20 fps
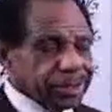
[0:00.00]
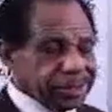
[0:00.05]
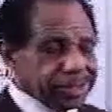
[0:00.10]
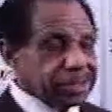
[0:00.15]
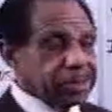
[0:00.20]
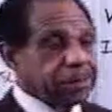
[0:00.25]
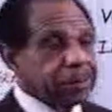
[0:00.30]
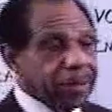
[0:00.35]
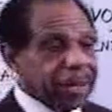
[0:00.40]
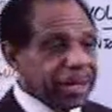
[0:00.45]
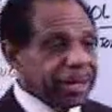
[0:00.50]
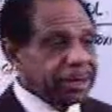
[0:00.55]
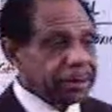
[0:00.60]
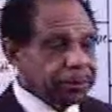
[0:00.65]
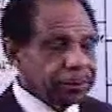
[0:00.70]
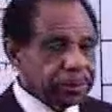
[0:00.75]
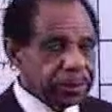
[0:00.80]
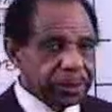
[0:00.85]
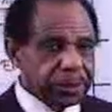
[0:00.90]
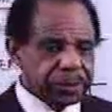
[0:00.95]
somebody, or you
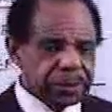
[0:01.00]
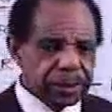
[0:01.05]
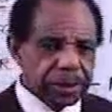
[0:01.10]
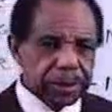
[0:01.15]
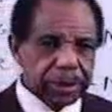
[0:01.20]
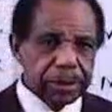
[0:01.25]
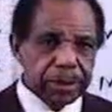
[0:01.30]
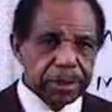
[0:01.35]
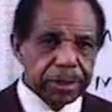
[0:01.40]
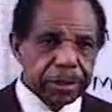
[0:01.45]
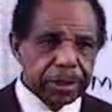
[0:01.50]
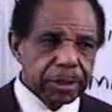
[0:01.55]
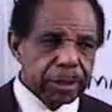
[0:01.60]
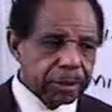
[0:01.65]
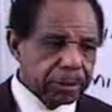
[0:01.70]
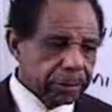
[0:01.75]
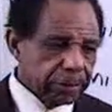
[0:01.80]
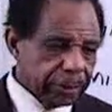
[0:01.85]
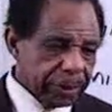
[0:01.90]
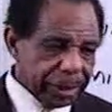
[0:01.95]
need to,
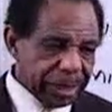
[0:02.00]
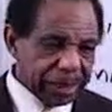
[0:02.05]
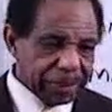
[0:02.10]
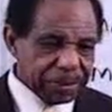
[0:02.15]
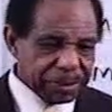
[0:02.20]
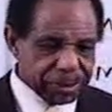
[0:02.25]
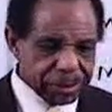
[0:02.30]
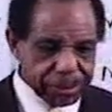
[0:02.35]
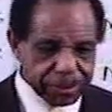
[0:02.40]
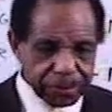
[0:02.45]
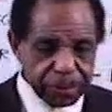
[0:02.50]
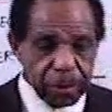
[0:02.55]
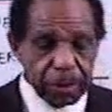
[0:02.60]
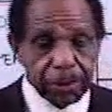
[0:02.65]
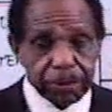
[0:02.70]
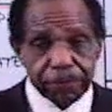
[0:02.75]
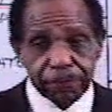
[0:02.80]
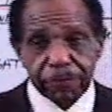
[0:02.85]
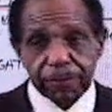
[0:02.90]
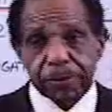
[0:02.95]
how much
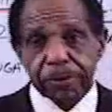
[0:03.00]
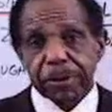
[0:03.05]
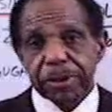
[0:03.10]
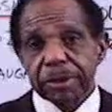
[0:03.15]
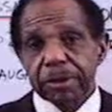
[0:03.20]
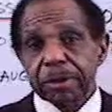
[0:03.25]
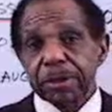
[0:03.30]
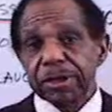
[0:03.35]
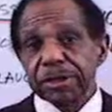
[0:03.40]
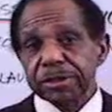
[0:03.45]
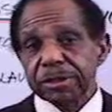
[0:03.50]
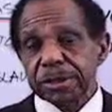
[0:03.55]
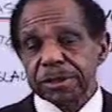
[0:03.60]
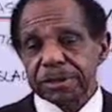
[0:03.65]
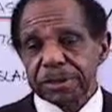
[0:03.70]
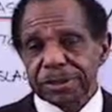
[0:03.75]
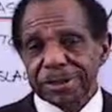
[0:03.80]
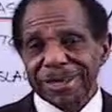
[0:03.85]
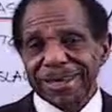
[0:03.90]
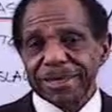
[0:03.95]
thoughtfulness does it
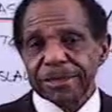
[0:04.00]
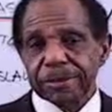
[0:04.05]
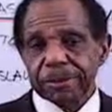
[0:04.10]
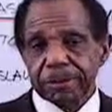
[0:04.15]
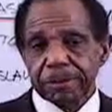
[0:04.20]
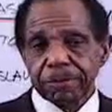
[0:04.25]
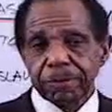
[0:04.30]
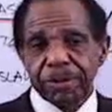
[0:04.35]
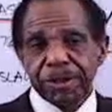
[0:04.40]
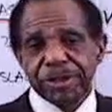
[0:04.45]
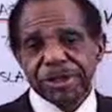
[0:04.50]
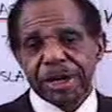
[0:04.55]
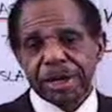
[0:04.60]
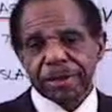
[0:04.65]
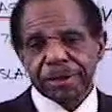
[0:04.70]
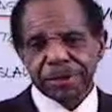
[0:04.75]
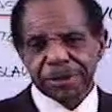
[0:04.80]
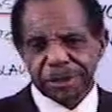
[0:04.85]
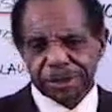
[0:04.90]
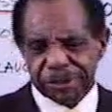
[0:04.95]
take to reach out and
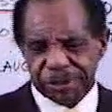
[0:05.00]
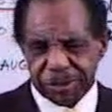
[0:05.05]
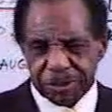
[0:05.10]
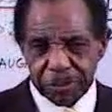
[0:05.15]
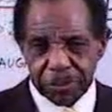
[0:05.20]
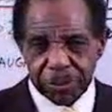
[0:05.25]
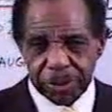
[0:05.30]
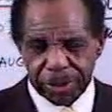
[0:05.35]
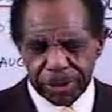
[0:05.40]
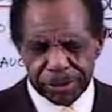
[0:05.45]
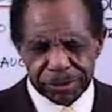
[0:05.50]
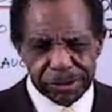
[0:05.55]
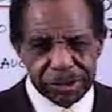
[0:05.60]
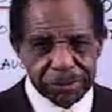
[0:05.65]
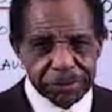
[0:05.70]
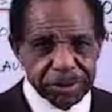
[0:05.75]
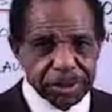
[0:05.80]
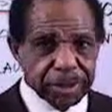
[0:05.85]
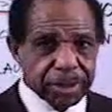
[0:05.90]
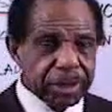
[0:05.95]
touch someone or
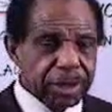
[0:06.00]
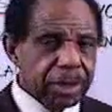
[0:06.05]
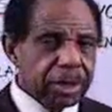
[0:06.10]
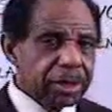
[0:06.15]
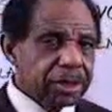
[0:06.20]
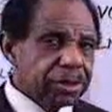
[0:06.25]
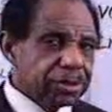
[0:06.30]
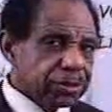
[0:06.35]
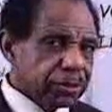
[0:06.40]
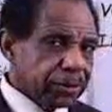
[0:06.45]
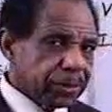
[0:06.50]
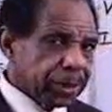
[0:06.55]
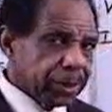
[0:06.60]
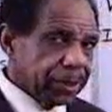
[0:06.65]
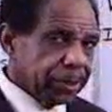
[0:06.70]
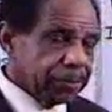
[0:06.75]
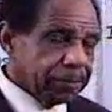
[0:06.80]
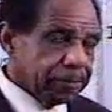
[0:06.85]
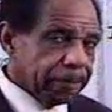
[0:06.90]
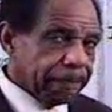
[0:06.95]
something? So the
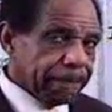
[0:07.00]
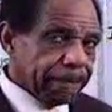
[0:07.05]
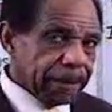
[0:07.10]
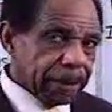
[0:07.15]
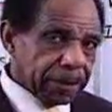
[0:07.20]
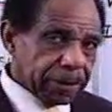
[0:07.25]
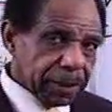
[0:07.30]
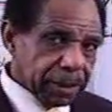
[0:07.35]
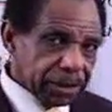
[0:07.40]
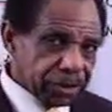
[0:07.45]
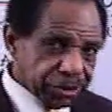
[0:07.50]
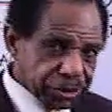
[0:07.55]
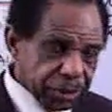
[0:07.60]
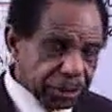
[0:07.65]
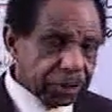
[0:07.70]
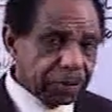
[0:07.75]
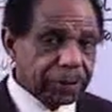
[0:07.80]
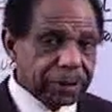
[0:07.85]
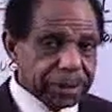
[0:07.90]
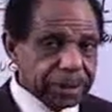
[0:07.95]

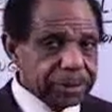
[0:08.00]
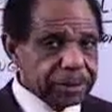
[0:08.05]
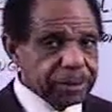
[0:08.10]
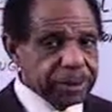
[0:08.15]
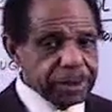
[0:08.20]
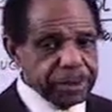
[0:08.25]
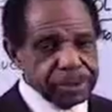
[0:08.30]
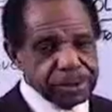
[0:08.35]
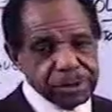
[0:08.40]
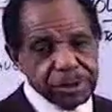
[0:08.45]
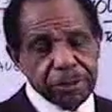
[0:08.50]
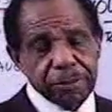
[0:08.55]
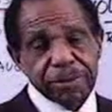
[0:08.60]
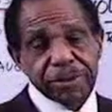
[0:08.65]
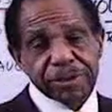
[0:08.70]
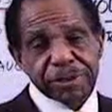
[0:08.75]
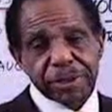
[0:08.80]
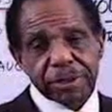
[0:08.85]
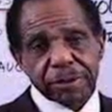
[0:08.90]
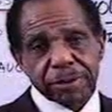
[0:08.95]
general
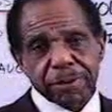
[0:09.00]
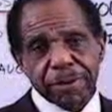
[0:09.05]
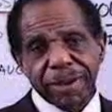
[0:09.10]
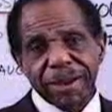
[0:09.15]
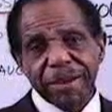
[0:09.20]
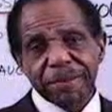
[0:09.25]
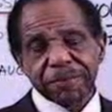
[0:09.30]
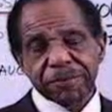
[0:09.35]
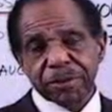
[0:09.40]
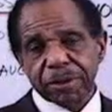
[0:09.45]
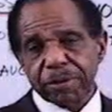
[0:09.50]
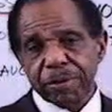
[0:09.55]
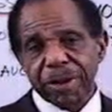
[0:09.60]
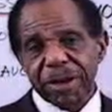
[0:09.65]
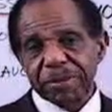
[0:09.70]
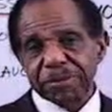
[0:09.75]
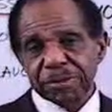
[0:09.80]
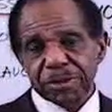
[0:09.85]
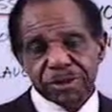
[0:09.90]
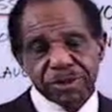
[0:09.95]
intent crimes are
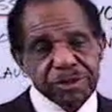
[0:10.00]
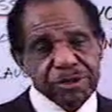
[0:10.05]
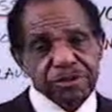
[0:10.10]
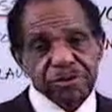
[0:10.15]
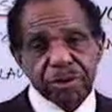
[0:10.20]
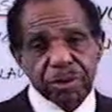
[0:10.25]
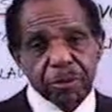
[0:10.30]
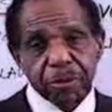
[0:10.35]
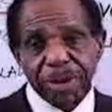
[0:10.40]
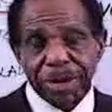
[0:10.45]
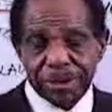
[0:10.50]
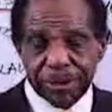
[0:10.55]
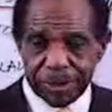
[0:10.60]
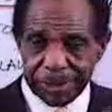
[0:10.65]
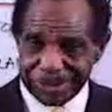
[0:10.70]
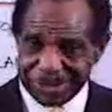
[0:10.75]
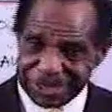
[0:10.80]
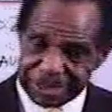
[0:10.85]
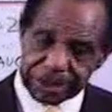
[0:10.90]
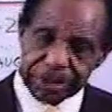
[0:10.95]
crimes that just require the
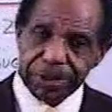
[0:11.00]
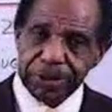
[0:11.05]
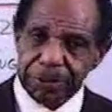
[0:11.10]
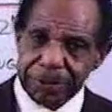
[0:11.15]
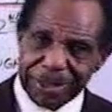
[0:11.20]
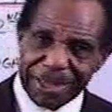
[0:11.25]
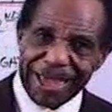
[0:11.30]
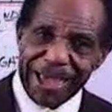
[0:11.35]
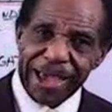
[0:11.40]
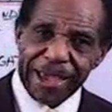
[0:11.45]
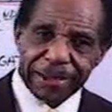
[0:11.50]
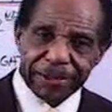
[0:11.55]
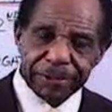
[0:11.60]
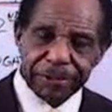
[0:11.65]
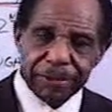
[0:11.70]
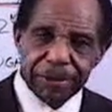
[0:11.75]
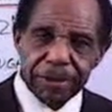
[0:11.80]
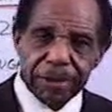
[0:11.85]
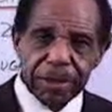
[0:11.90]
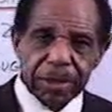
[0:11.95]
intent to do the act.
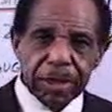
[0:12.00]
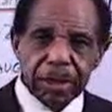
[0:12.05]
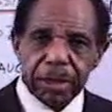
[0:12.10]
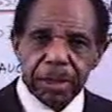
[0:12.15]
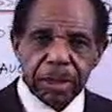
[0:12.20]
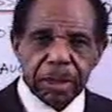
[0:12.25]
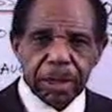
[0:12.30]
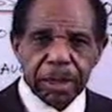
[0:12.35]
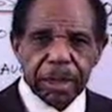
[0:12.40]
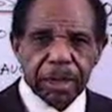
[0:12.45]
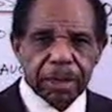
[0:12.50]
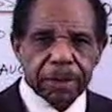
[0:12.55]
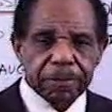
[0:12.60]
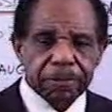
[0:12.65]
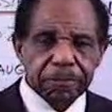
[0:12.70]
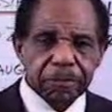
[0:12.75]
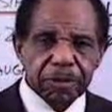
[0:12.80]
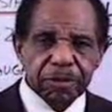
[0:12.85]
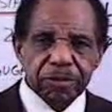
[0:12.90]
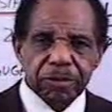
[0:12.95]
And
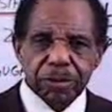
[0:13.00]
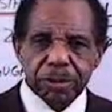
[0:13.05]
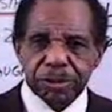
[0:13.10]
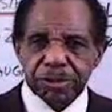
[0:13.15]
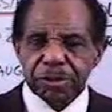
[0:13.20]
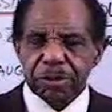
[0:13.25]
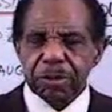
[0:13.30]
so the general